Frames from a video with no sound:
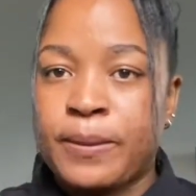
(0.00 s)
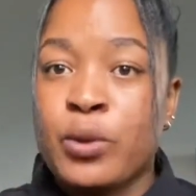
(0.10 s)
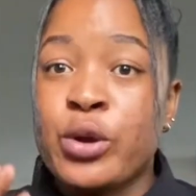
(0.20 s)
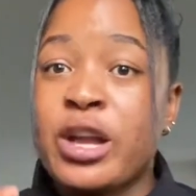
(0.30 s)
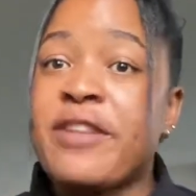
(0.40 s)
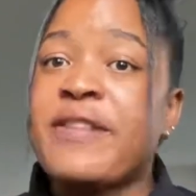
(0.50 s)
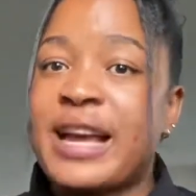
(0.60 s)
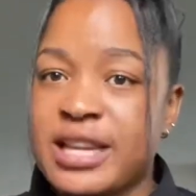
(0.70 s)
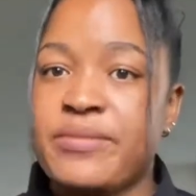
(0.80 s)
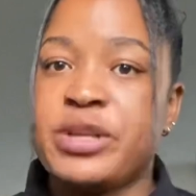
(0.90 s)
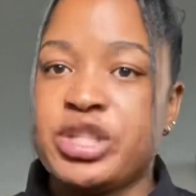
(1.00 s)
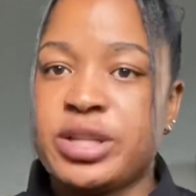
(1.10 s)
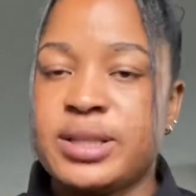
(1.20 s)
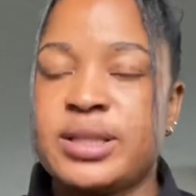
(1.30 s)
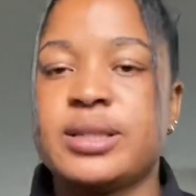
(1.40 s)
when you have an
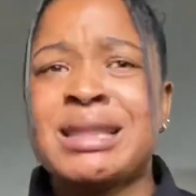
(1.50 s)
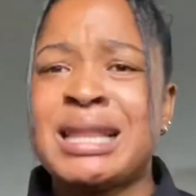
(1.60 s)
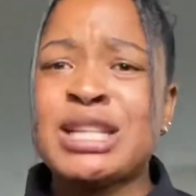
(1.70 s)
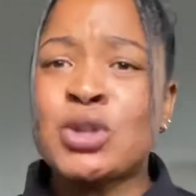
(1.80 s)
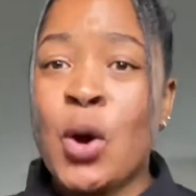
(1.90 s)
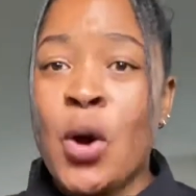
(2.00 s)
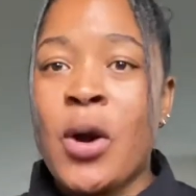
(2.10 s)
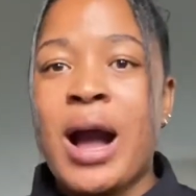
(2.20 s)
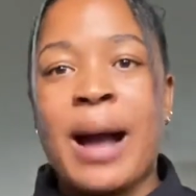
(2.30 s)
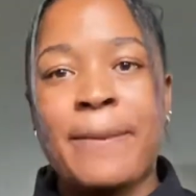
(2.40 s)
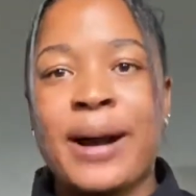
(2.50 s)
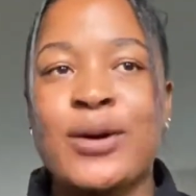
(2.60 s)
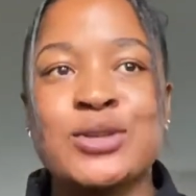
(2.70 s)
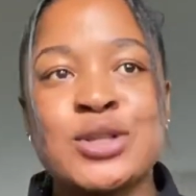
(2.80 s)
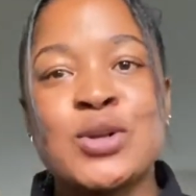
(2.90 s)
emergency. That's all
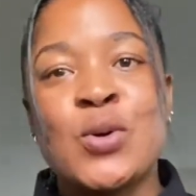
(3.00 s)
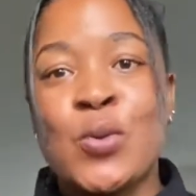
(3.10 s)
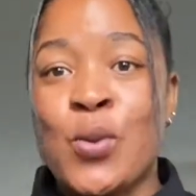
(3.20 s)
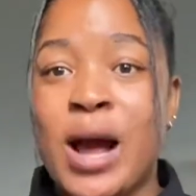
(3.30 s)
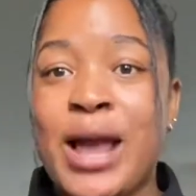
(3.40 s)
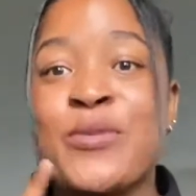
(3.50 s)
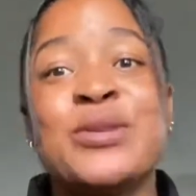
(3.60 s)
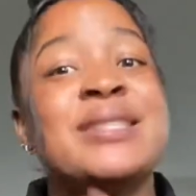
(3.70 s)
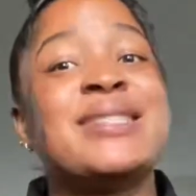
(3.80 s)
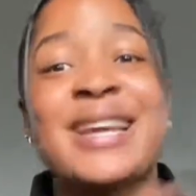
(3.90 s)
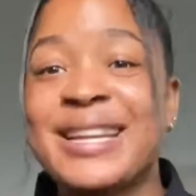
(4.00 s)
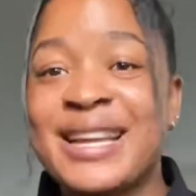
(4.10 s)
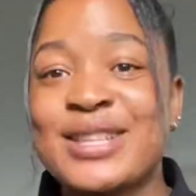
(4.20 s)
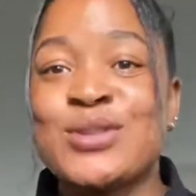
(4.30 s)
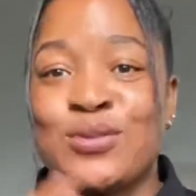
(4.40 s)
about why we
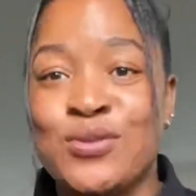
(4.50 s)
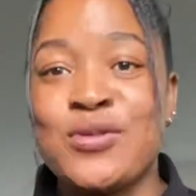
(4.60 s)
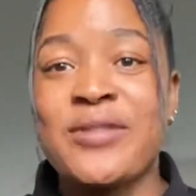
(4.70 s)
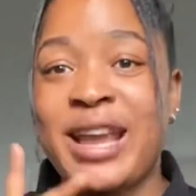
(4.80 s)
decided to move.